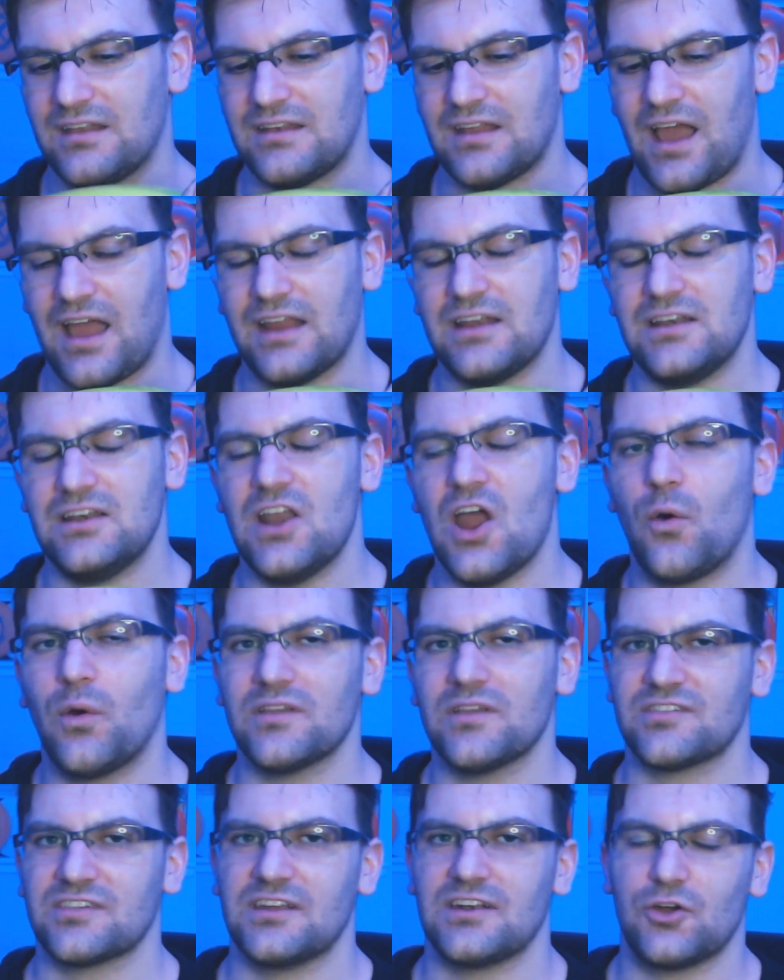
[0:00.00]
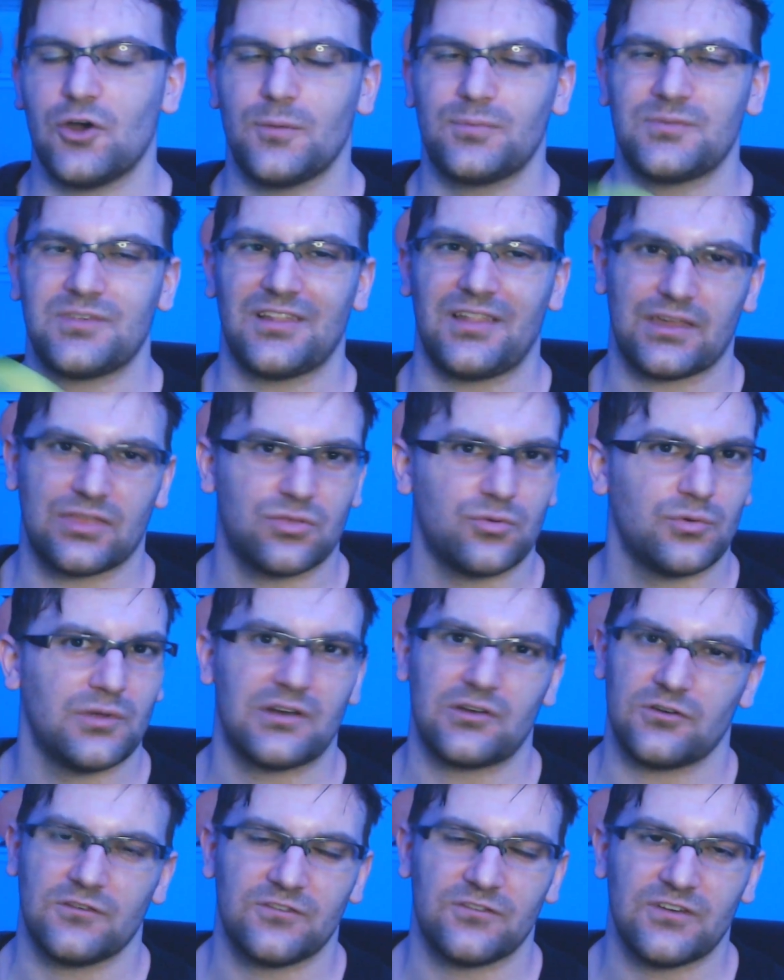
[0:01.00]
I know it's going to go up to like
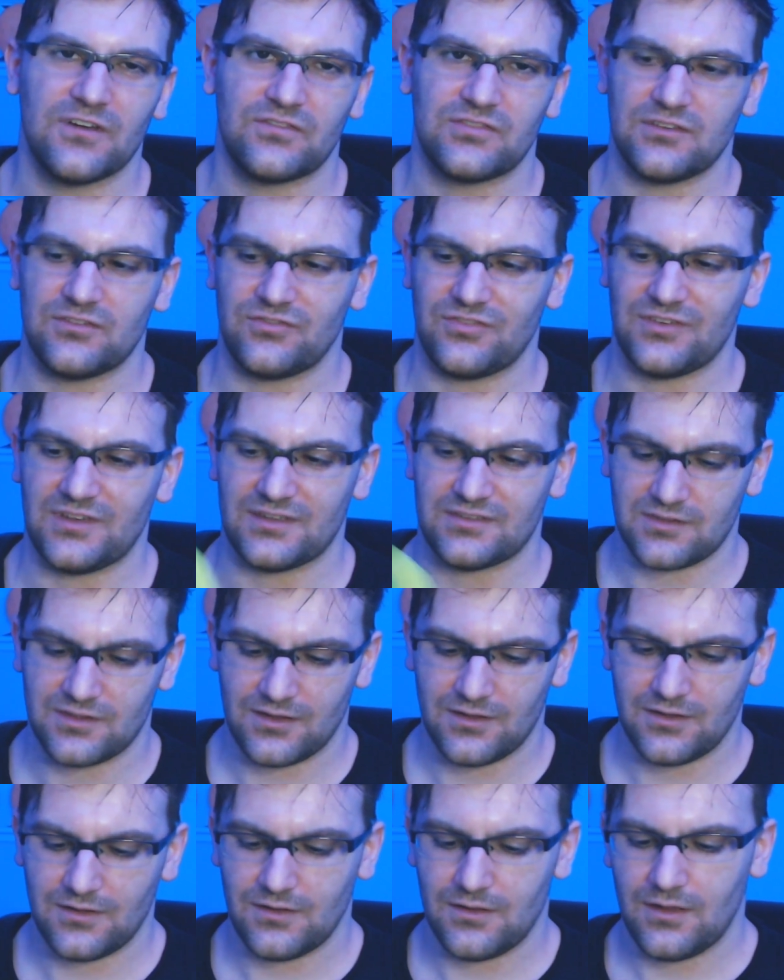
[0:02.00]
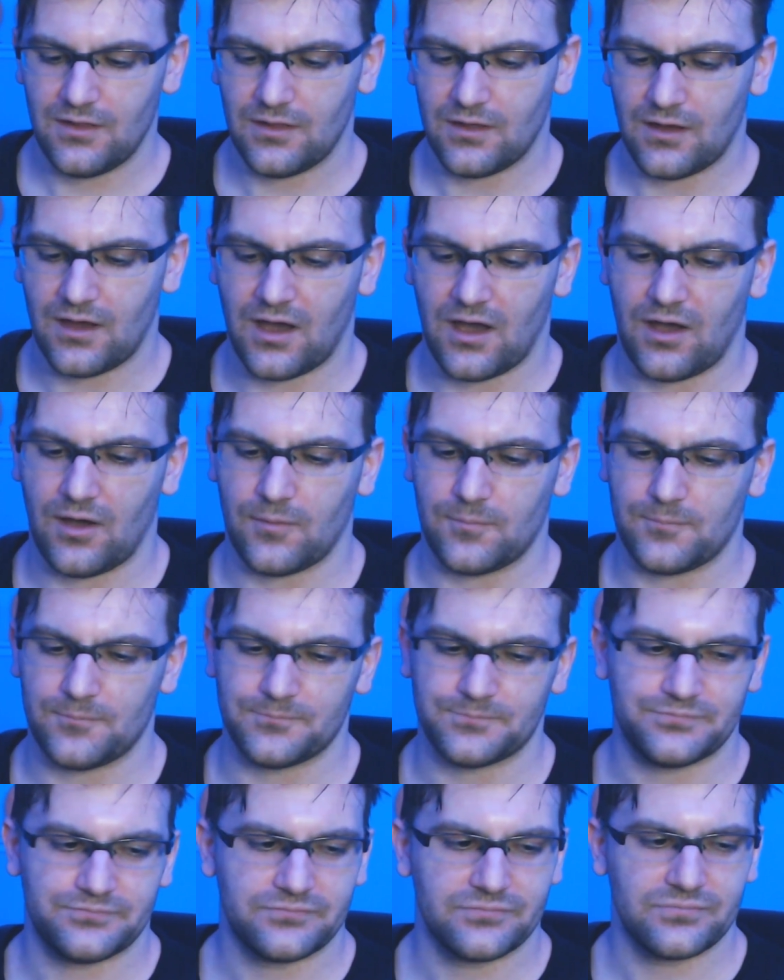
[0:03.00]
350 feet.
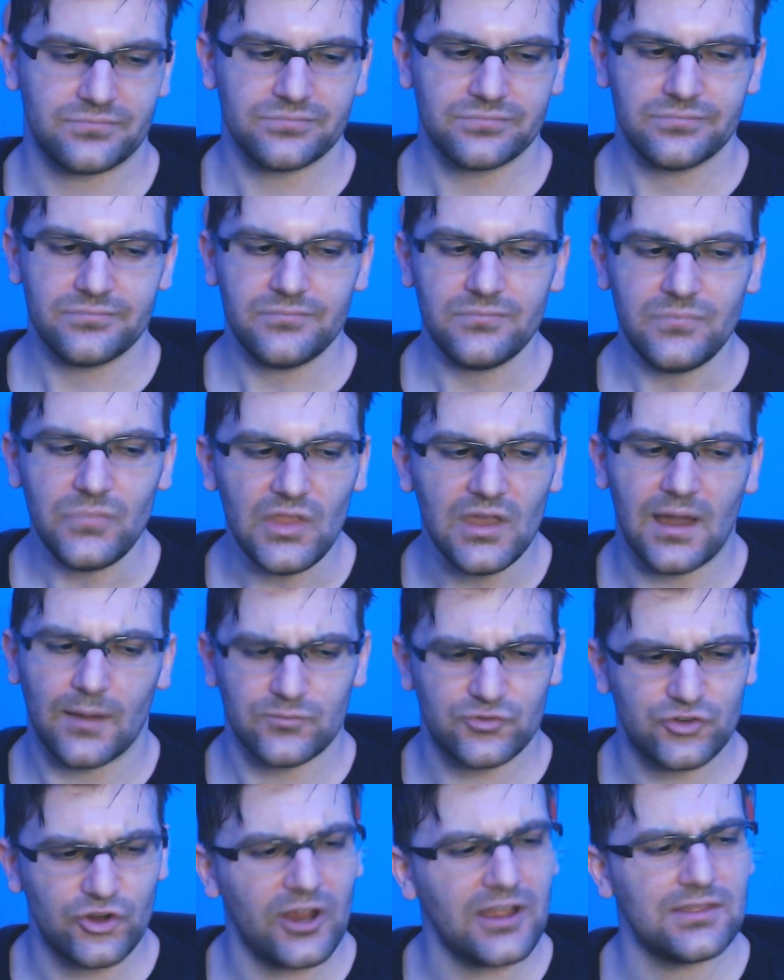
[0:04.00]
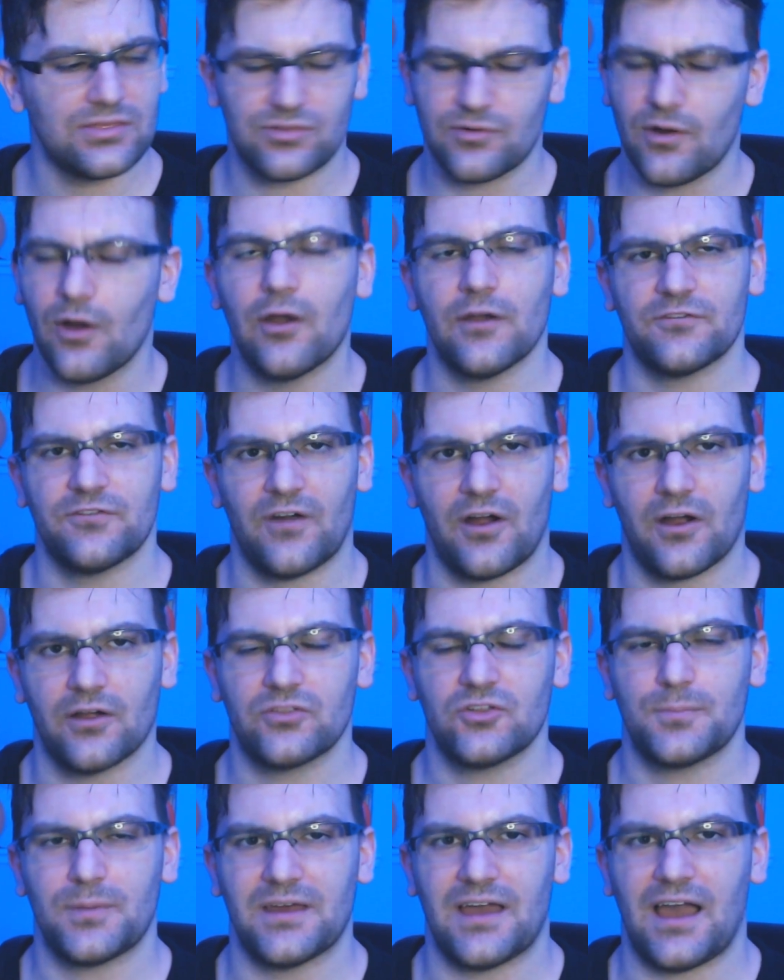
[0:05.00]
I'm sure I could throw it
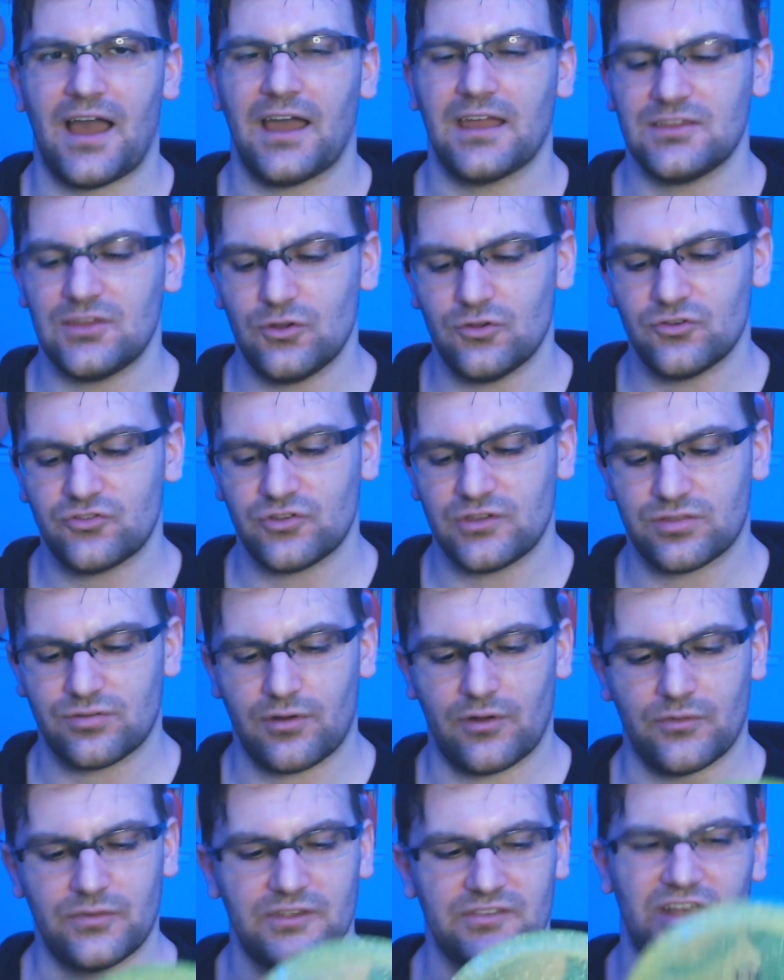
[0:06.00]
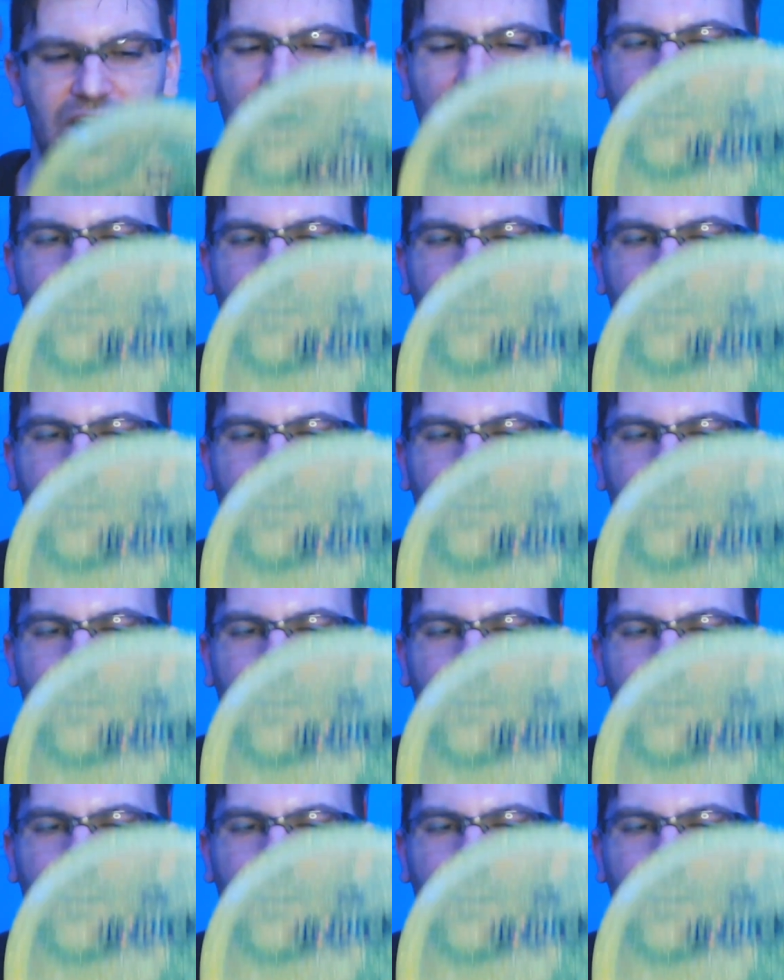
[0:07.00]
farther, but I usually throw this up